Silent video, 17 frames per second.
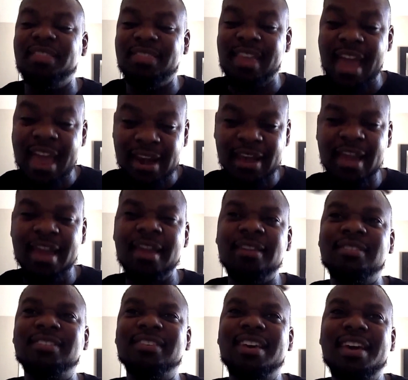In that
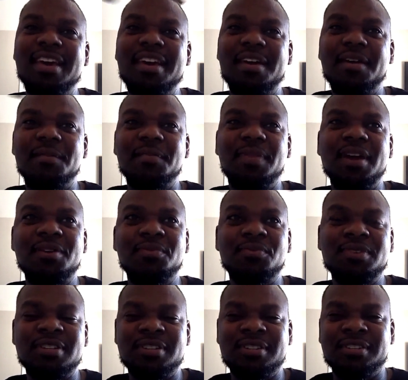case, there
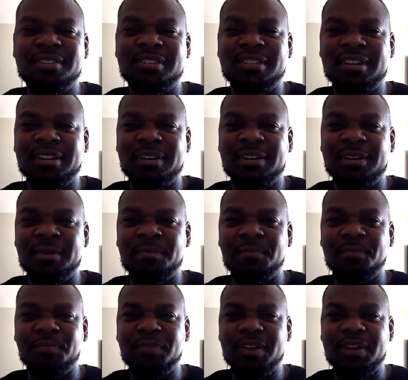was
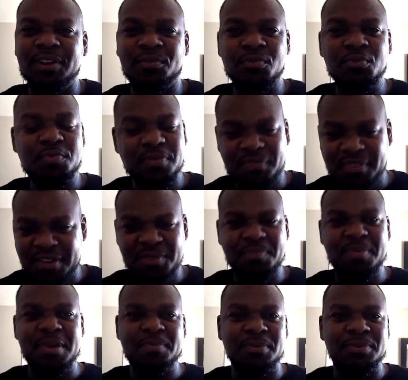a group of
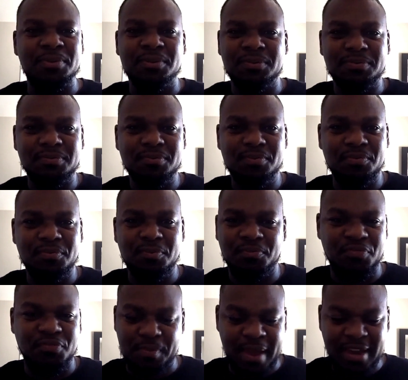young people
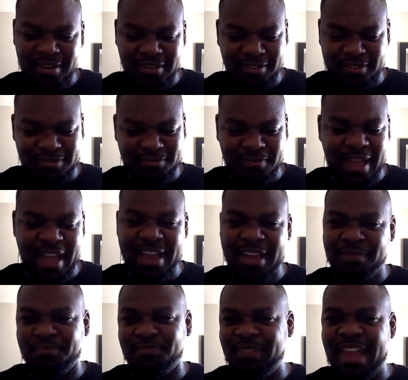from ages
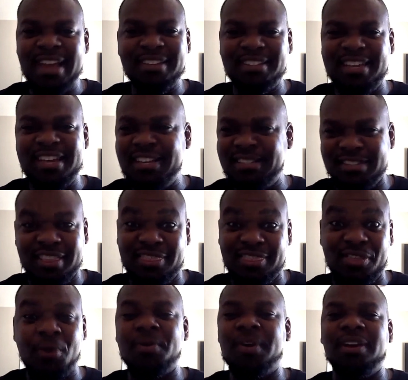like 18 to
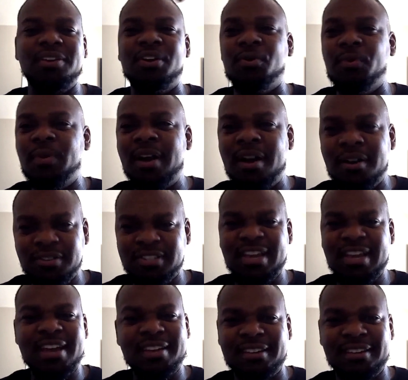30. You know, we all
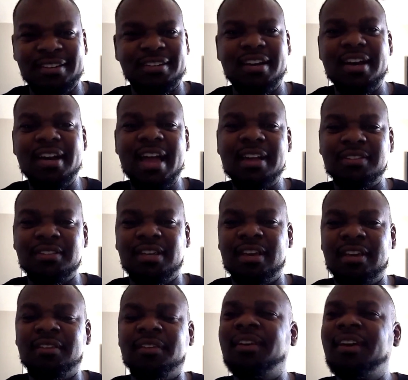just kind of hung out
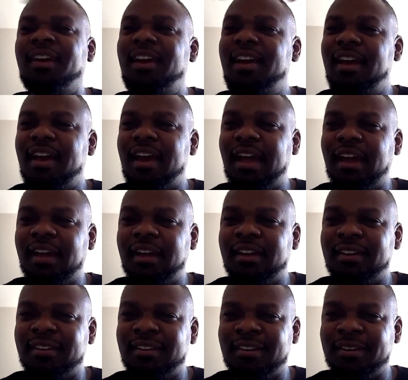together,
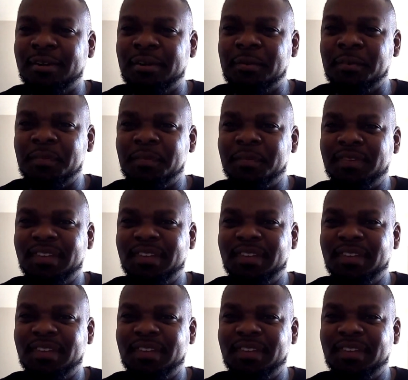and